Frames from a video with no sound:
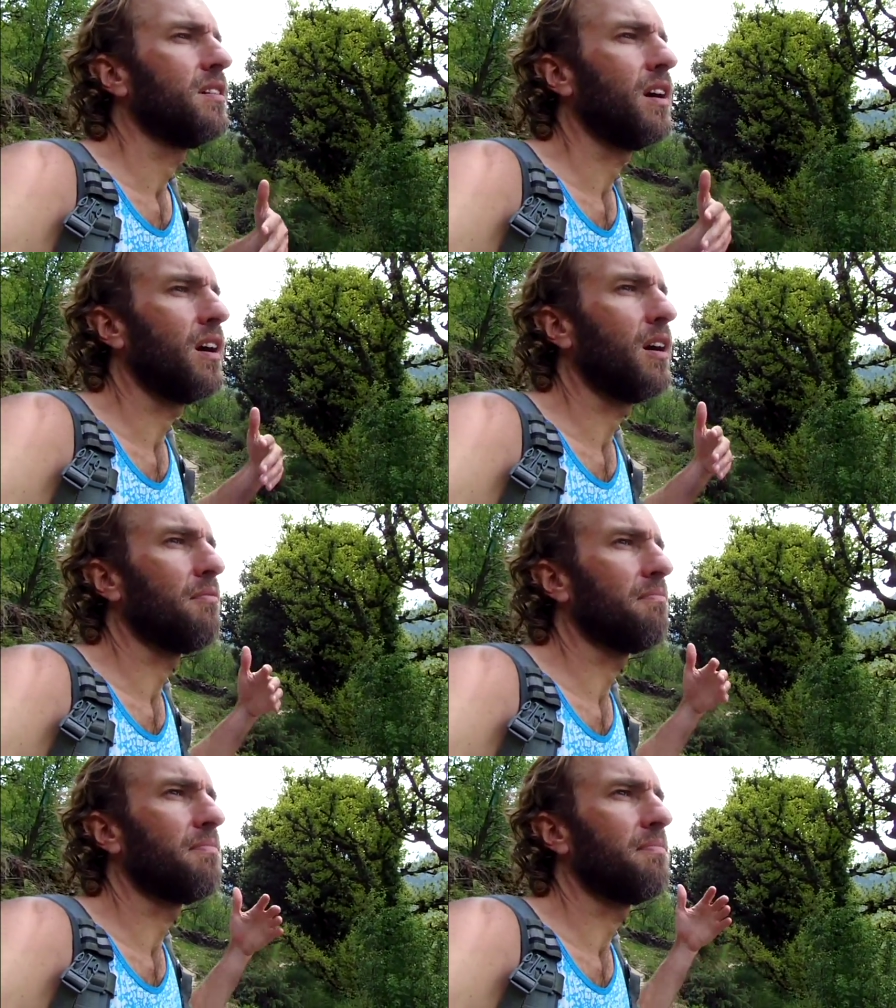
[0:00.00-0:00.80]

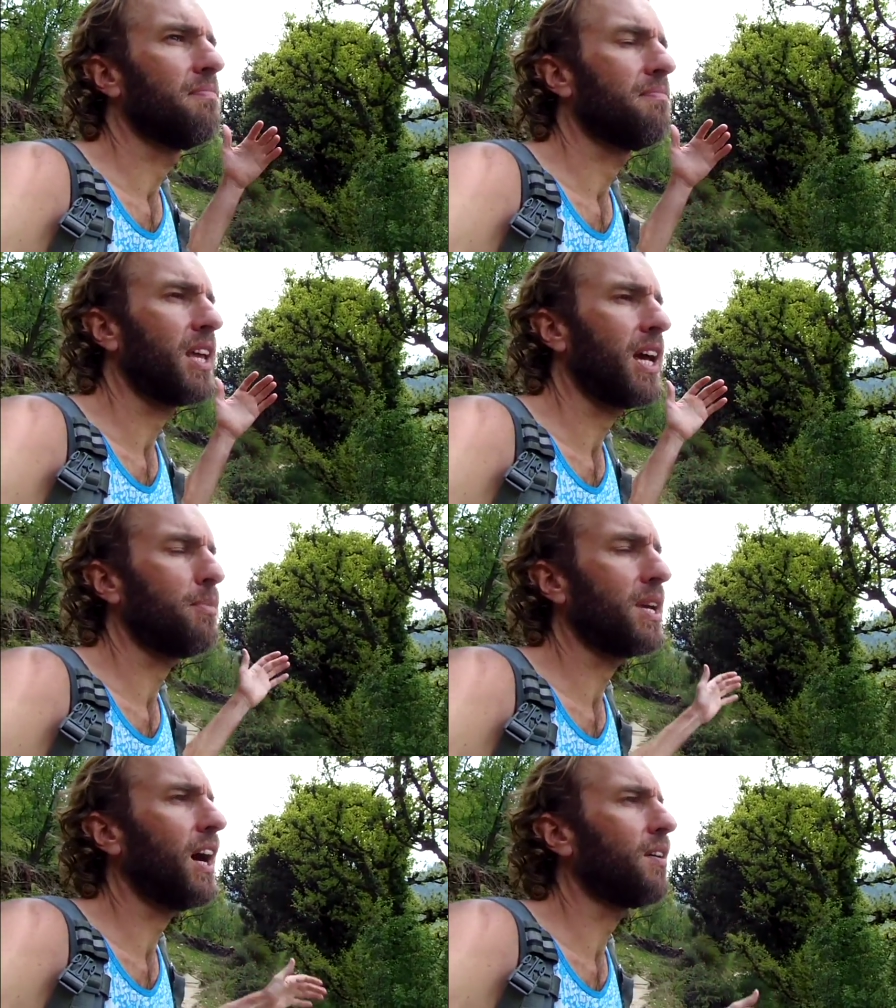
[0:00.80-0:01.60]
um,
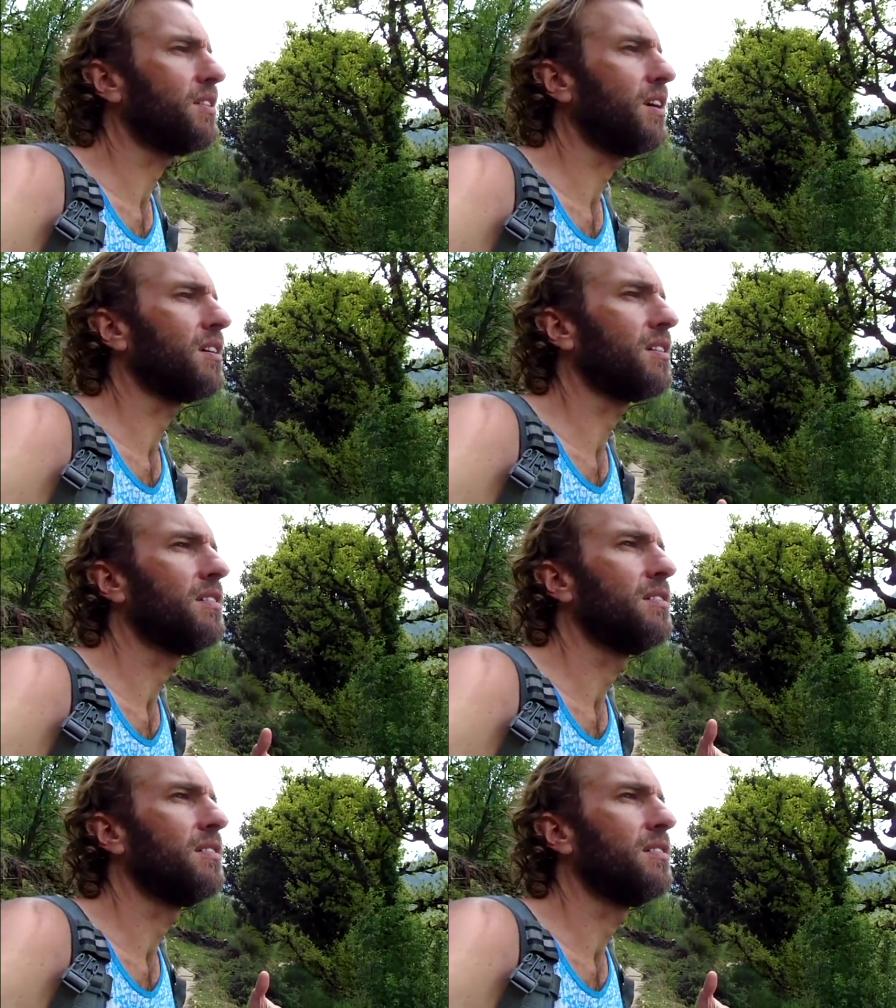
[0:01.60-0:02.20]
can't be counted on.